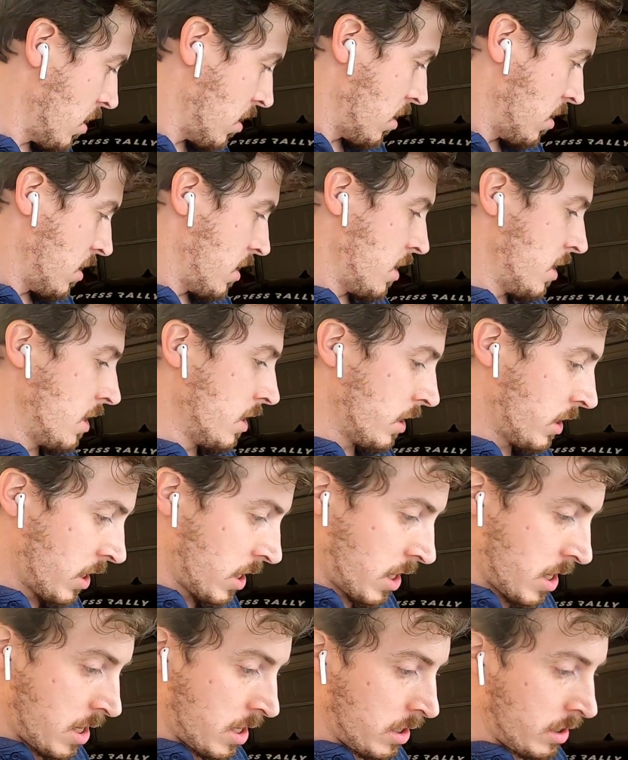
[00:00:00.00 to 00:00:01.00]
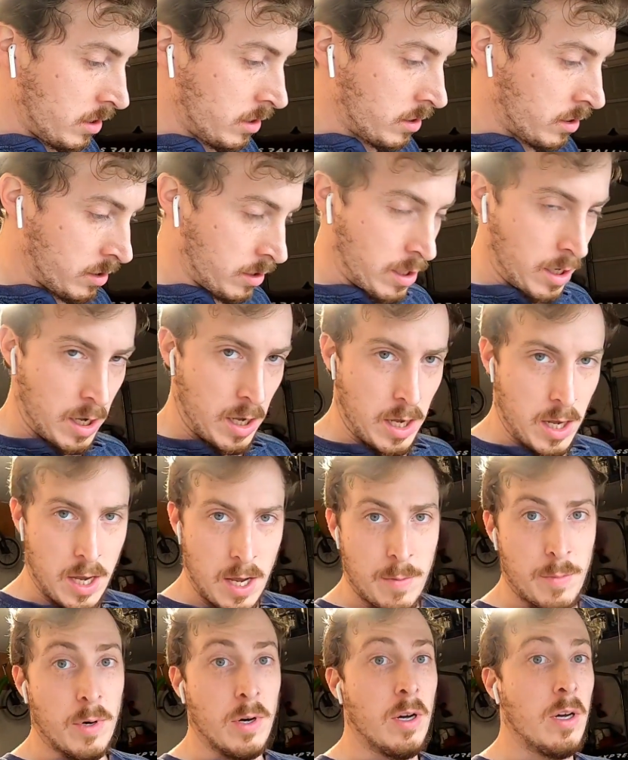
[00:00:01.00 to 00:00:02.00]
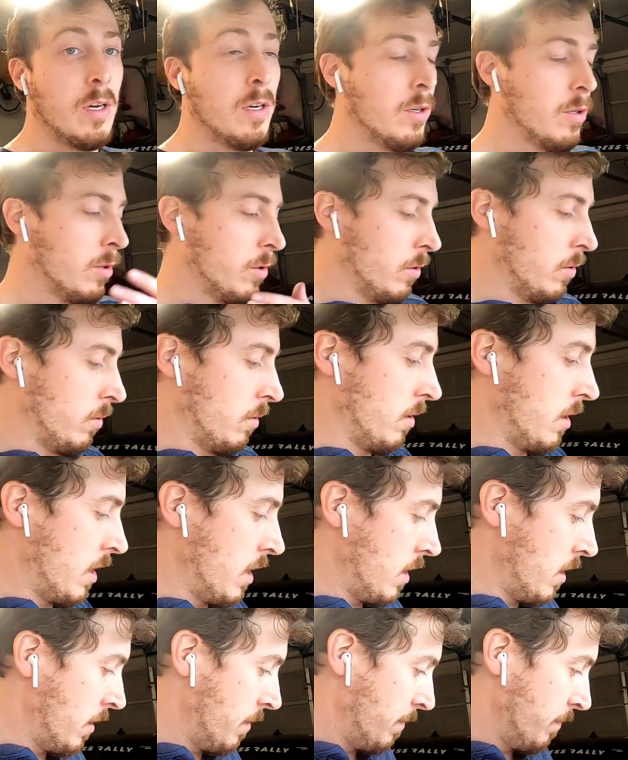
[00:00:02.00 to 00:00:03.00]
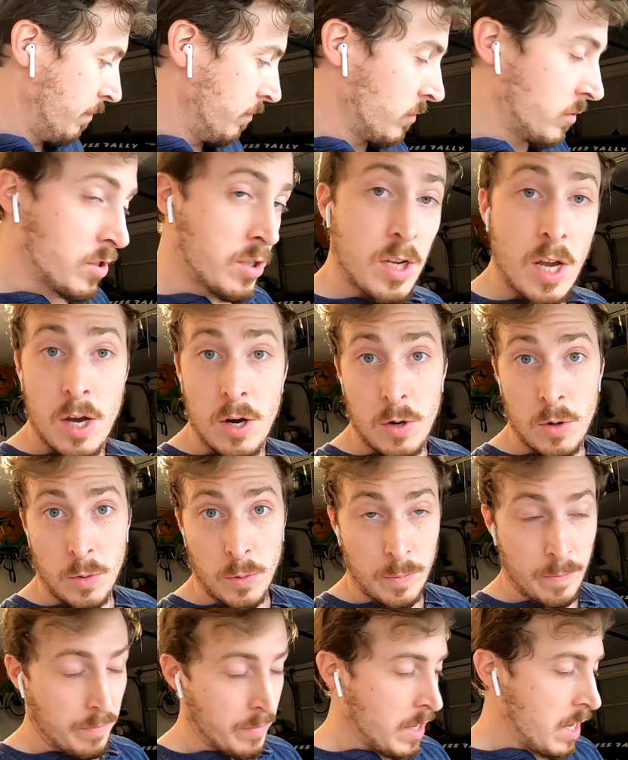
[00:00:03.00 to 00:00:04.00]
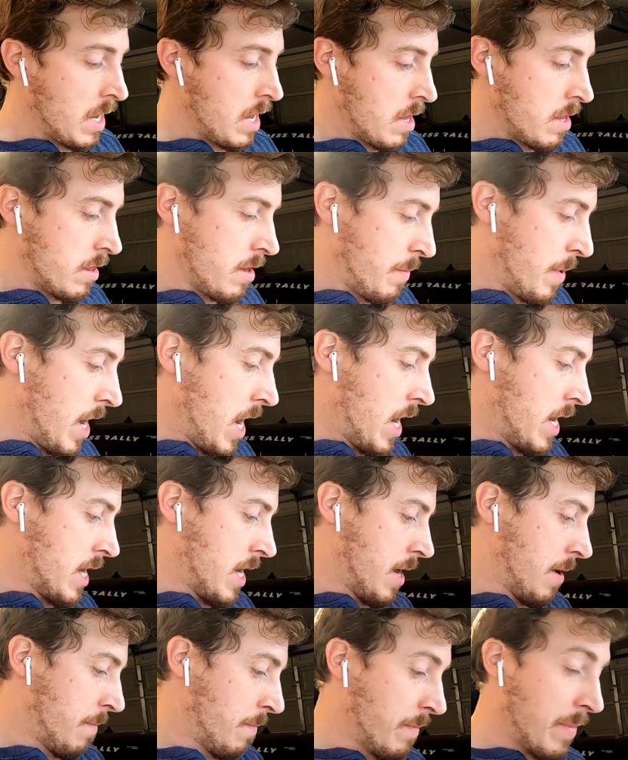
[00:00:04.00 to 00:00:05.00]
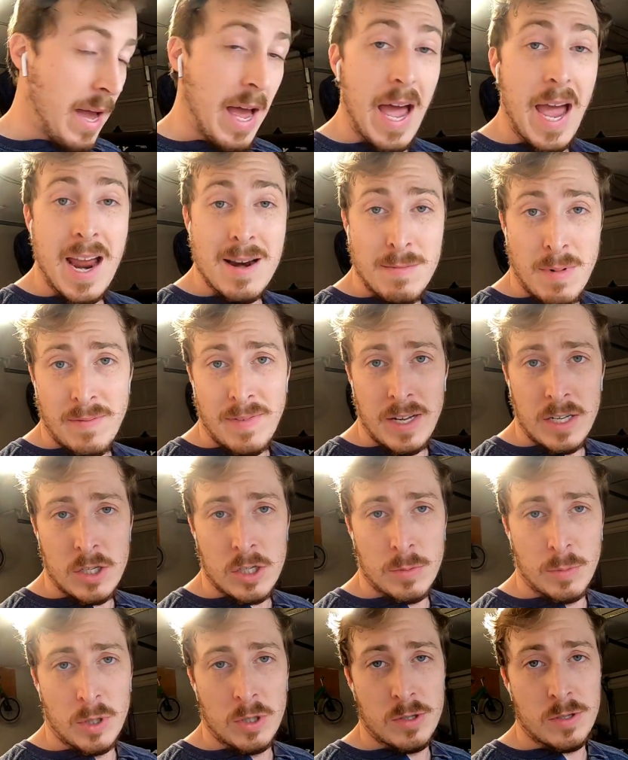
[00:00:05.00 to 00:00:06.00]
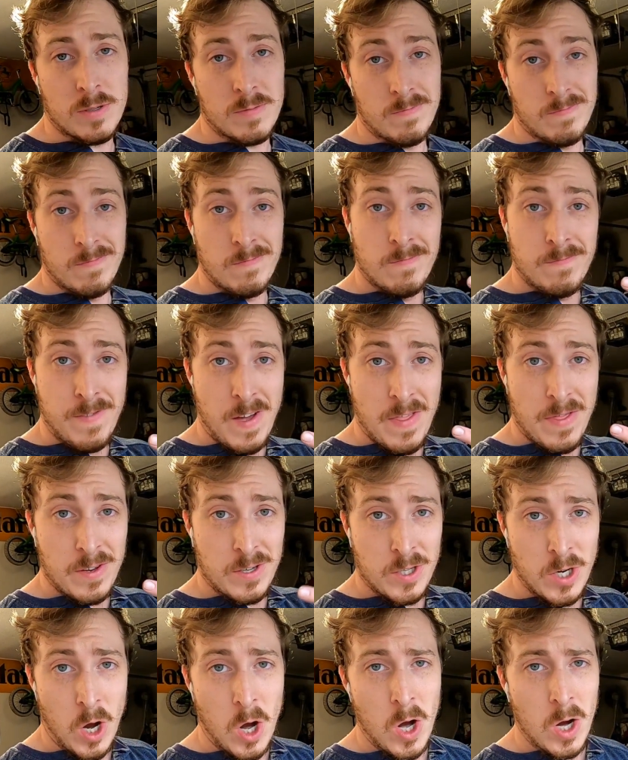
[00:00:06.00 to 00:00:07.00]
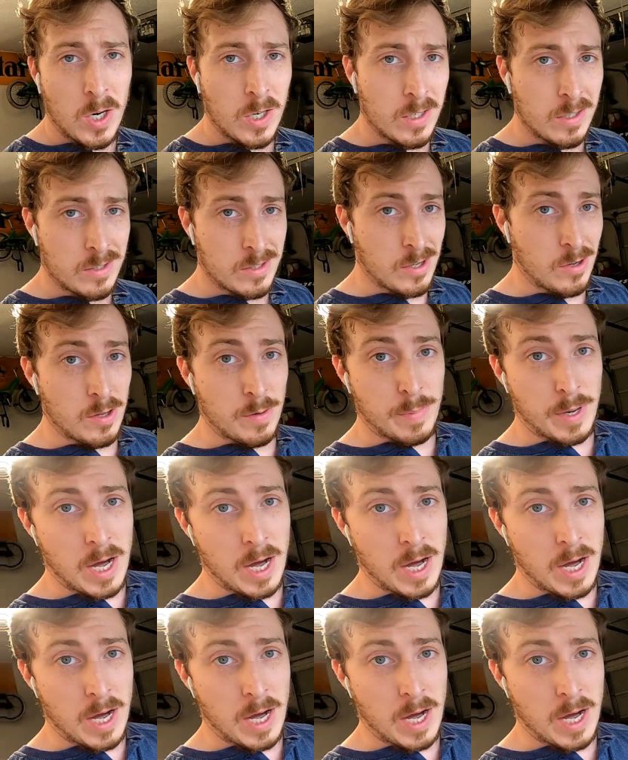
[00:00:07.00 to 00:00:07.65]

on, I can't escape. Oh, um, so the body. Ate my vegetables, fed the dog, so the